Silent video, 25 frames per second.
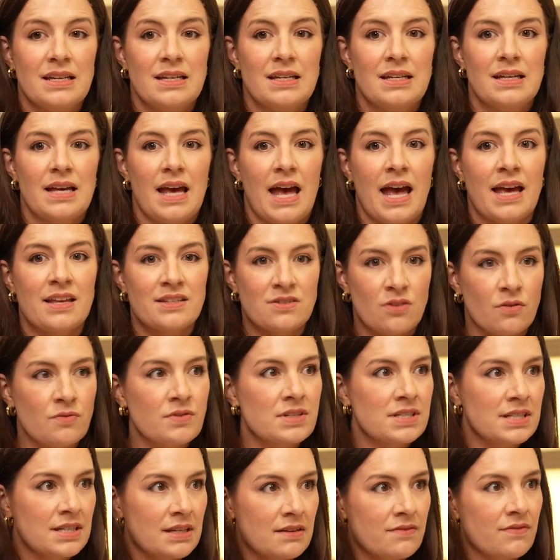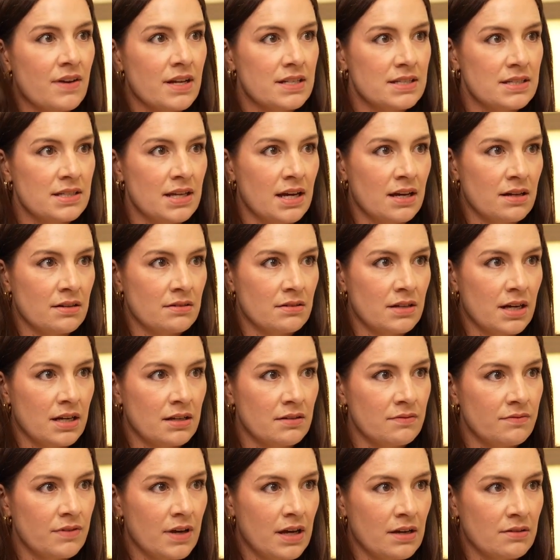has obviously affected our kind
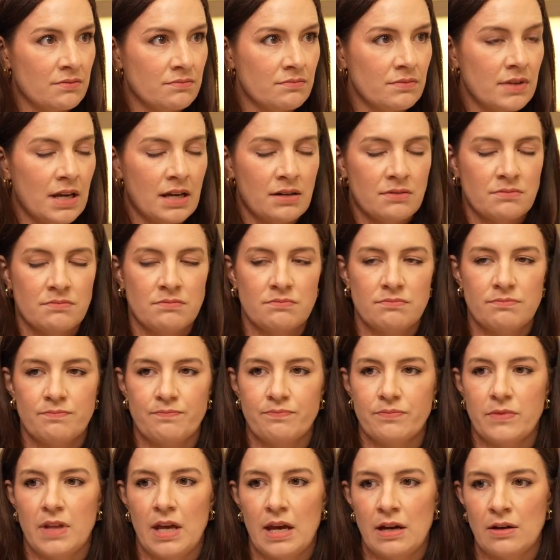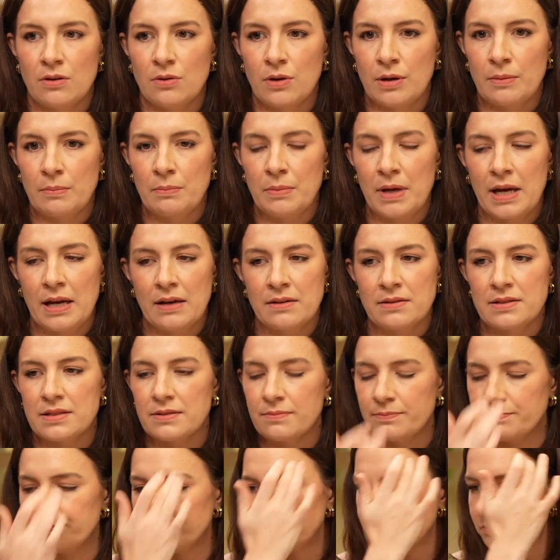of our bowels
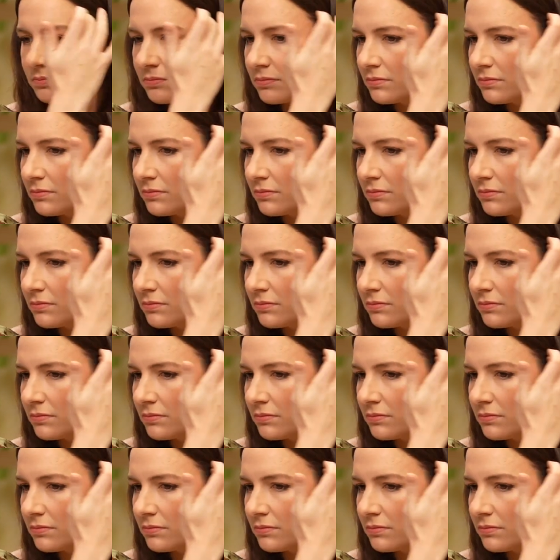and